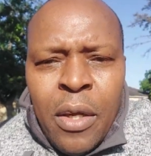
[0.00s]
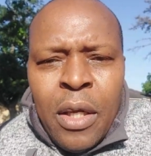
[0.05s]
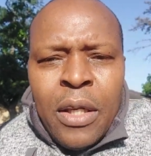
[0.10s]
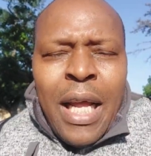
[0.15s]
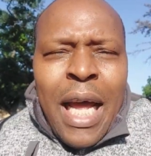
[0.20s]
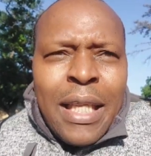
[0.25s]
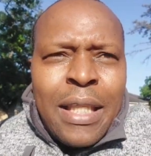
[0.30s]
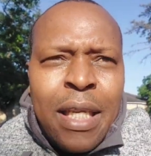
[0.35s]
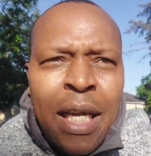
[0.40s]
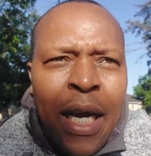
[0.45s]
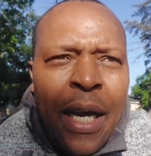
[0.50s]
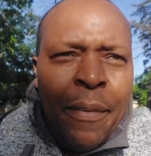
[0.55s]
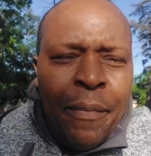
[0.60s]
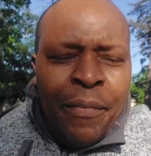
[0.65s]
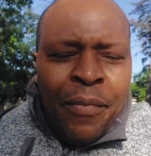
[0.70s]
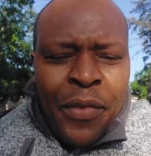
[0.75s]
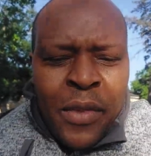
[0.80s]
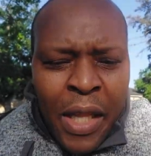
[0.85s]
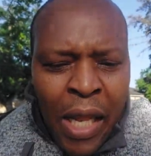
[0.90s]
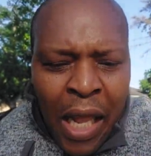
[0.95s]
That
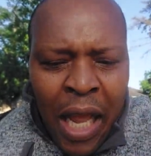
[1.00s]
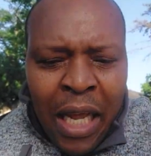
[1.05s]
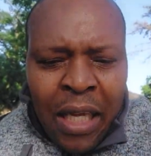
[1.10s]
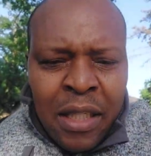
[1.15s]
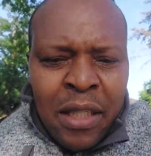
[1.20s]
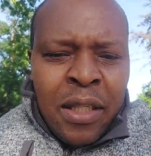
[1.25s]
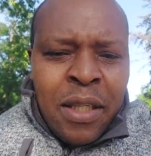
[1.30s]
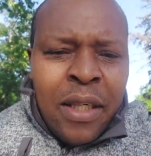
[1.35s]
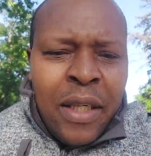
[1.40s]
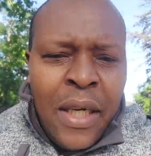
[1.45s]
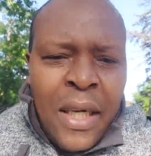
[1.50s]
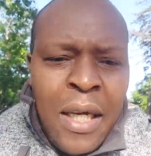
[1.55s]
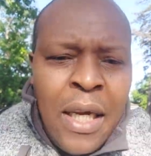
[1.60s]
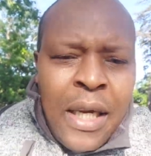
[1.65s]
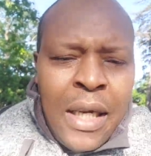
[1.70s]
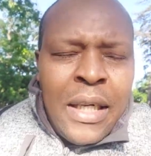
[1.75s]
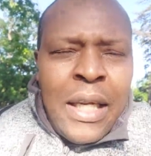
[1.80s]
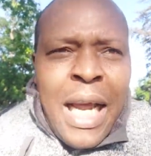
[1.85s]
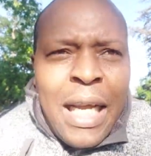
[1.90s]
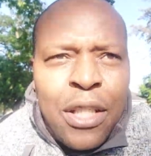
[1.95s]

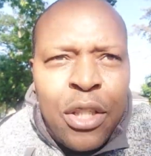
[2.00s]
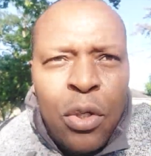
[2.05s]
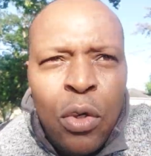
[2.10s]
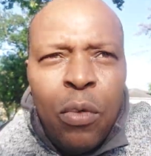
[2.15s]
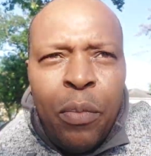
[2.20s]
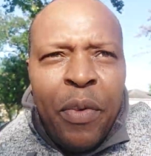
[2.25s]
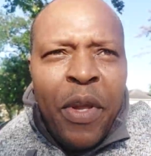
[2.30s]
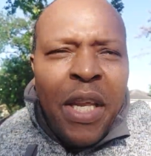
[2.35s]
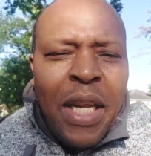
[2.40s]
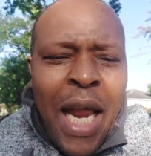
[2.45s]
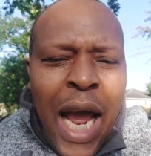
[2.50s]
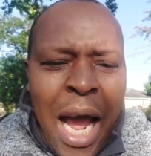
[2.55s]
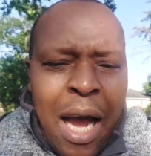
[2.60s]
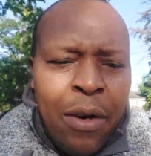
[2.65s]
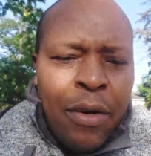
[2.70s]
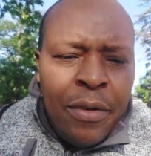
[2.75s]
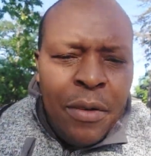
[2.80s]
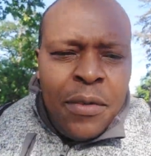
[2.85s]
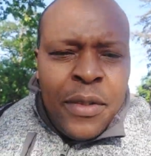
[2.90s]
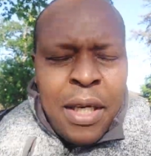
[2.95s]
there should be
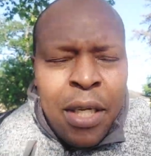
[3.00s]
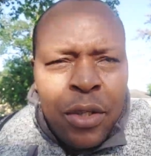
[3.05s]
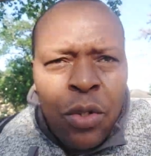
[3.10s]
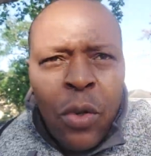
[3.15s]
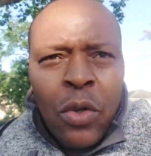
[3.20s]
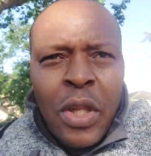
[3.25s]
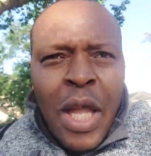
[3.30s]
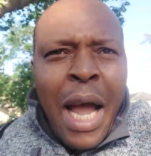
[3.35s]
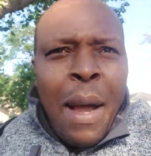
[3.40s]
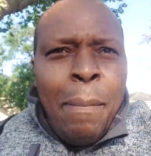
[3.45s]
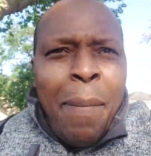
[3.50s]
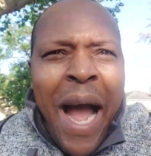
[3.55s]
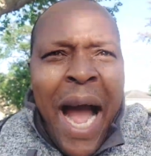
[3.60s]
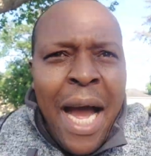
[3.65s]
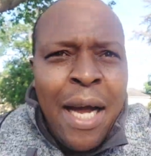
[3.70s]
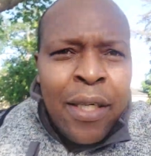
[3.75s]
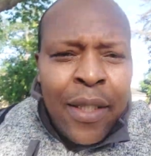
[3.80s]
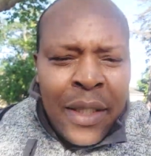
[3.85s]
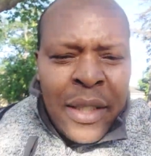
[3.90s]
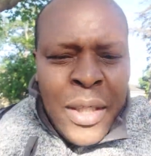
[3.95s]
now a total
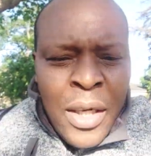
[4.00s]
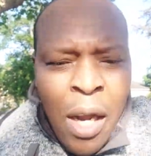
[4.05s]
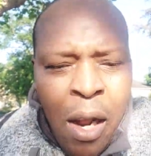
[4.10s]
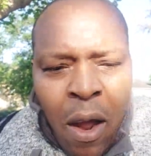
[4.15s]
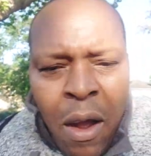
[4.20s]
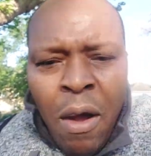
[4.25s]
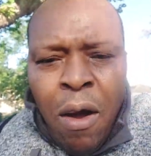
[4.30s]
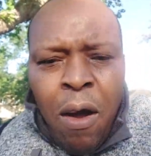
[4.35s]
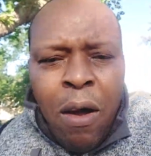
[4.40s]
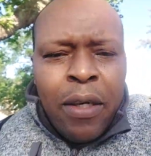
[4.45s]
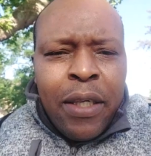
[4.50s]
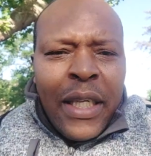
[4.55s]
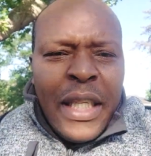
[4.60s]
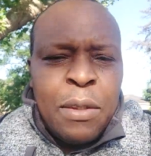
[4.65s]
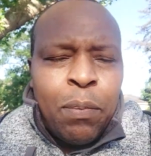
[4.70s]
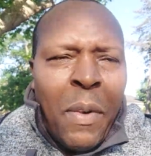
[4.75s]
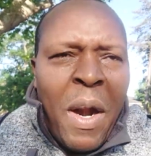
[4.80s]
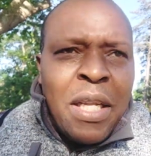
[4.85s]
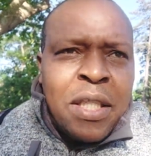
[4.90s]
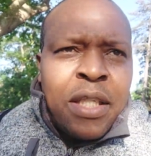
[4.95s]
ban on these
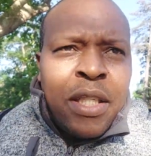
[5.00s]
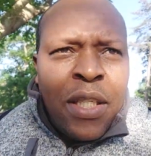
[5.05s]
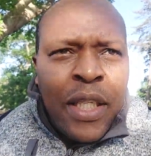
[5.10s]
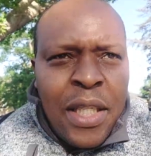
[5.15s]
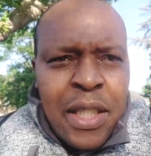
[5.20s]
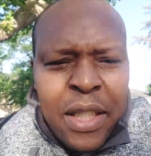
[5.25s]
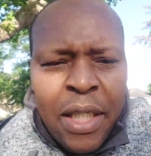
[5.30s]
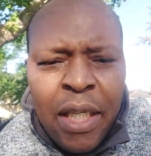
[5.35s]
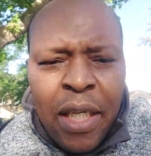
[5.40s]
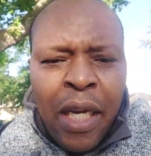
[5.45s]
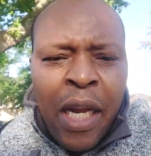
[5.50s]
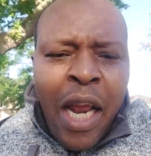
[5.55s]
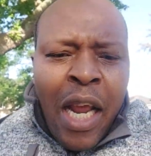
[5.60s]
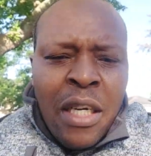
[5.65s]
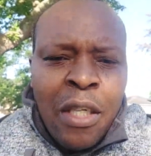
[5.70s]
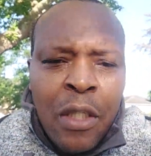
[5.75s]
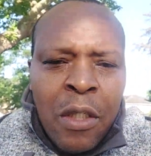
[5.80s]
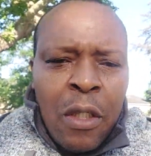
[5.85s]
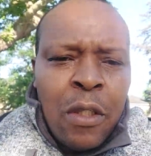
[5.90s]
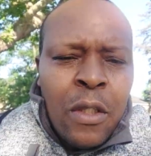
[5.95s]
practices,
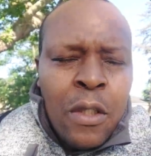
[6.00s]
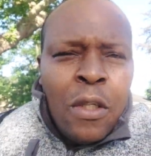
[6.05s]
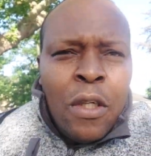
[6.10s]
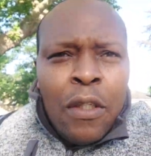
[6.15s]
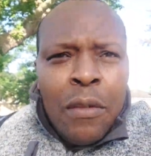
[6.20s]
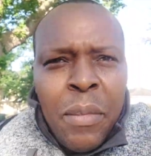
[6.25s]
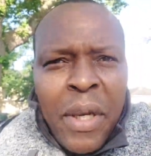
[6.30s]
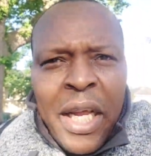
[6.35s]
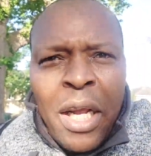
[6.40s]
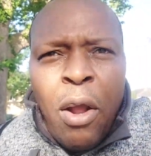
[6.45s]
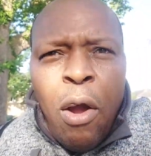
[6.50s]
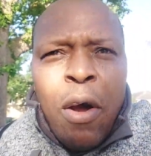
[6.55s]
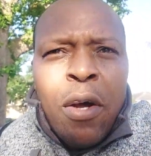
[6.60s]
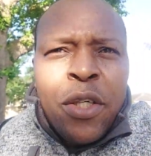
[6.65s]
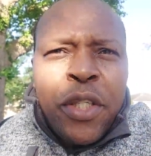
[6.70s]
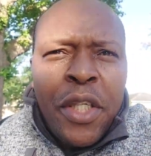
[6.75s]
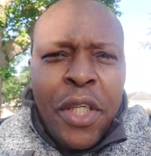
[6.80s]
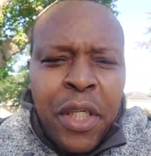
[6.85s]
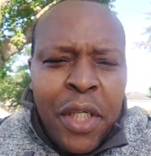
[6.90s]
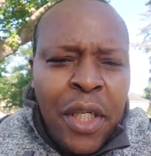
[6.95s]

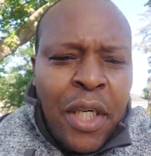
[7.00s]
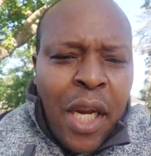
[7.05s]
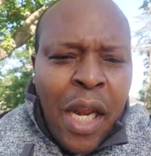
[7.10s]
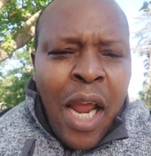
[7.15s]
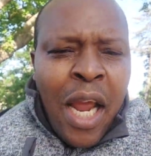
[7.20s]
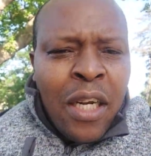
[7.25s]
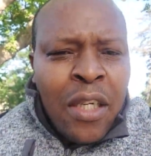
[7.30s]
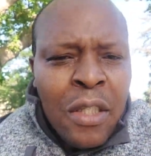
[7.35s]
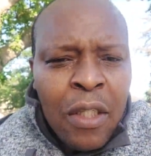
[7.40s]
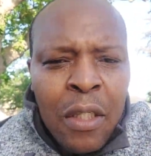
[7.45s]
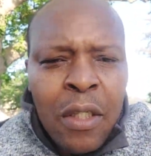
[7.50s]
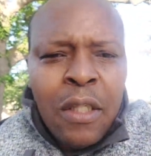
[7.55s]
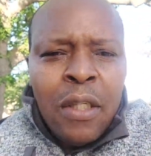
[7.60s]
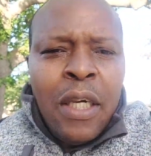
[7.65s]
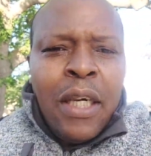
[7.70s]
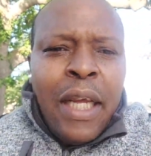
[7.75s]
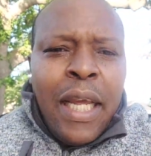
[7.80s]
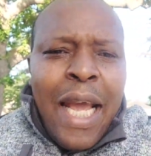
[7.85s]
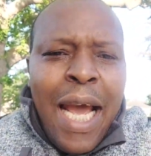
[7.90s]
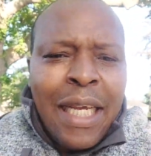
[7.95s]
because
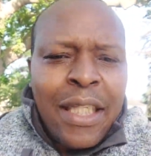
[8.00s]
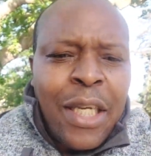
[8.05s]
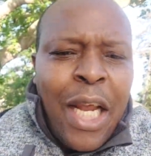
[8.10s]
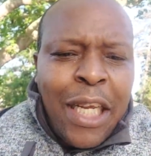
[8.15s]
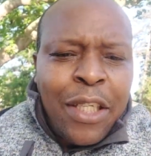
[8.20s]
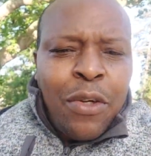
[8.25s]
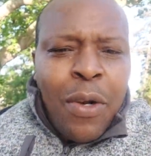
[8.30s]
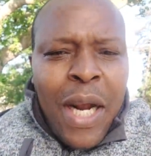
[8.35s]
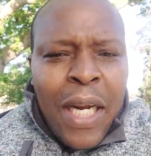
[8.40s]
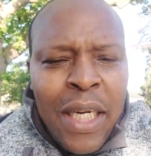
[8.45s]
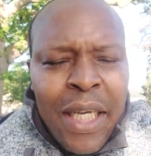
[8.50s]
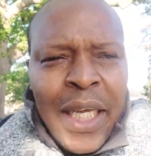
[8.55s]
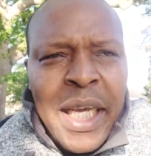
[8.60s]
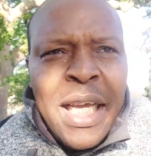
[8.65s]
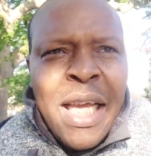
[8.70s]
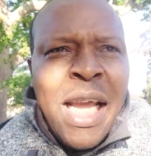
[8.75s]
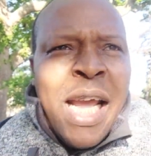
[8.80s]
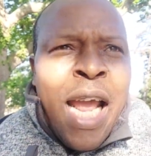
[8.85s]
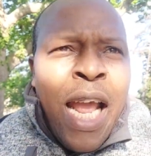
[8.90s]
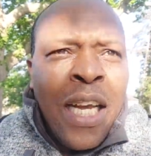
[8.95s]
it has actually